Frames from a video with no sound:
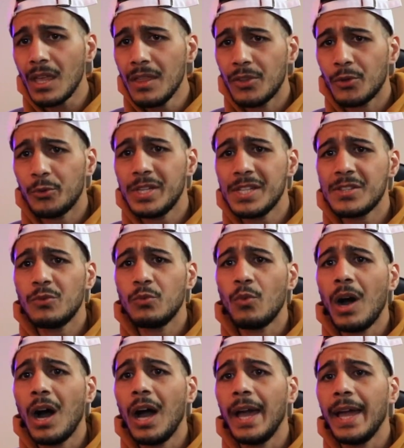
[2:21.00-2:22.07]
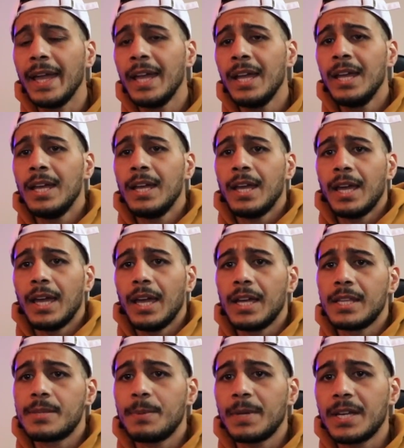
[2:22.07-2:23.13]
the reason why,
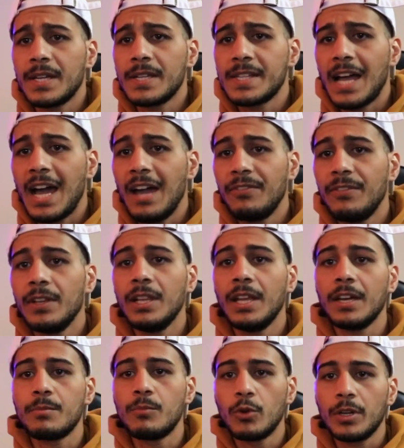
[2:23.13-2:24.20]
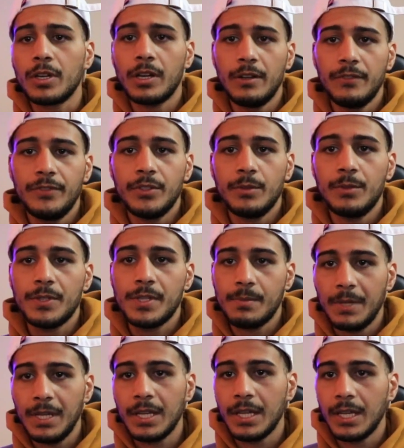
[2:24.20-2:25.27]
it's because I feel like more comfortable
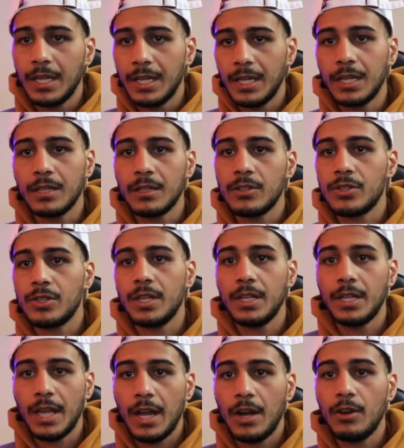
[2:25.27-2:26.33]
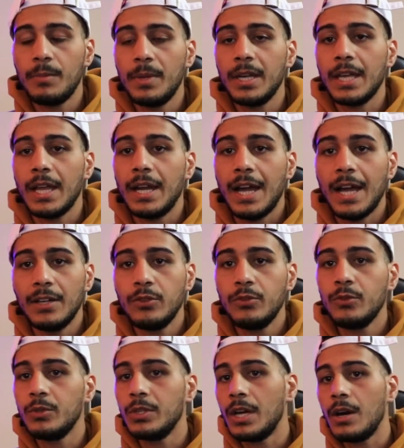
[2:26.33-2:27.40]
speaking in English than in Arabic, and I
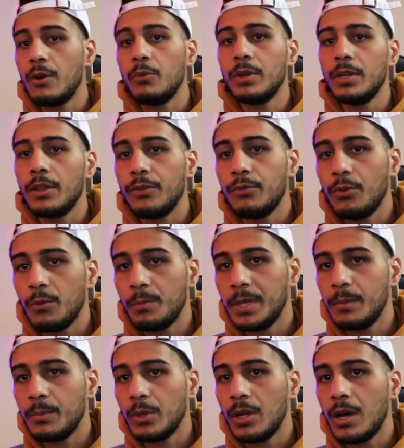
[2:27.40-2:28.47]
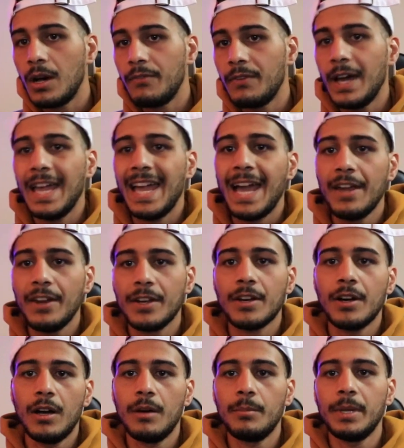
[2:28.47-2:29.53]
do not want to throw people off. I had a
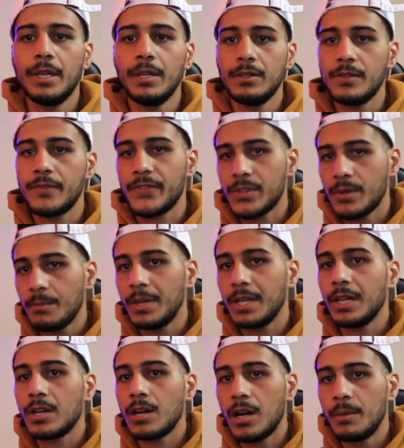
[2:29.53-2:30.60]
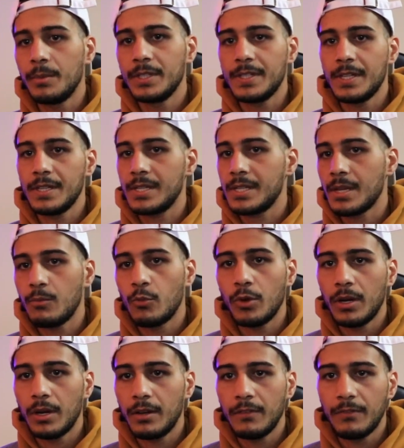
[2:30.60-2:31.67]
comment of somebody commenting
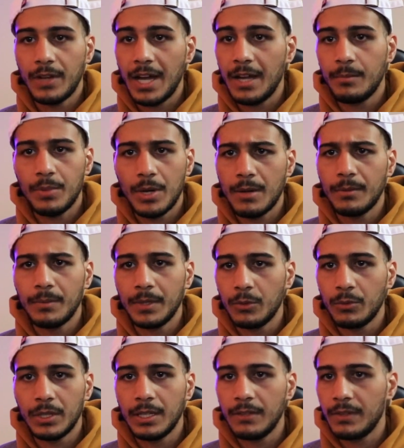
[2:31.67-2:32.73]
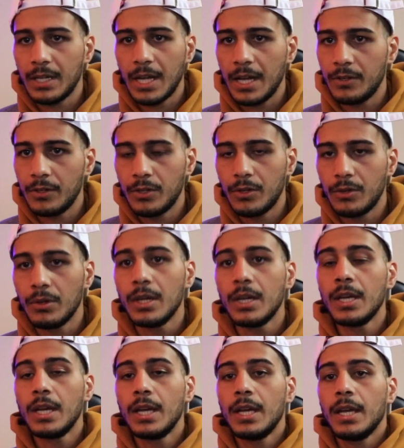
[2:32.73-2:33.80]
somewhere, I probably will leave it, I don't know.
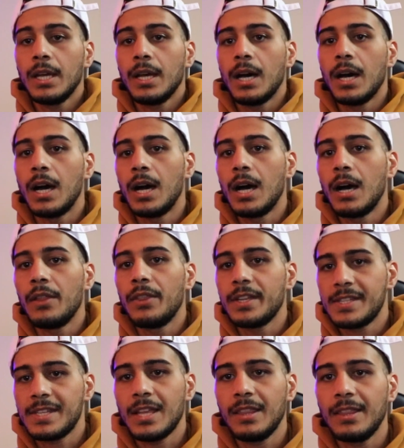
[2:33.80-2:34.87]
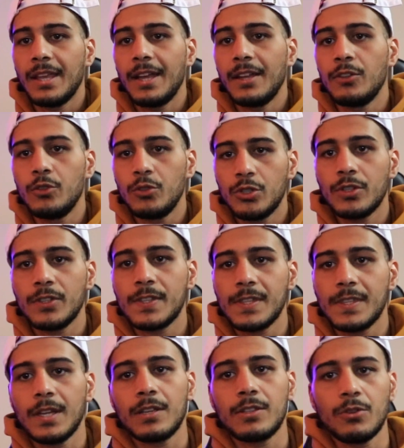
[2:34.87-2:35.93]
They said that you should
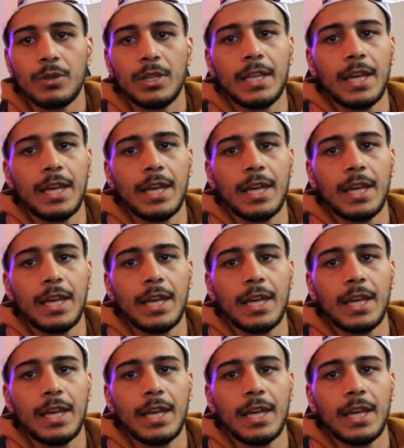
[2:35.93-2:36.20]
stick to a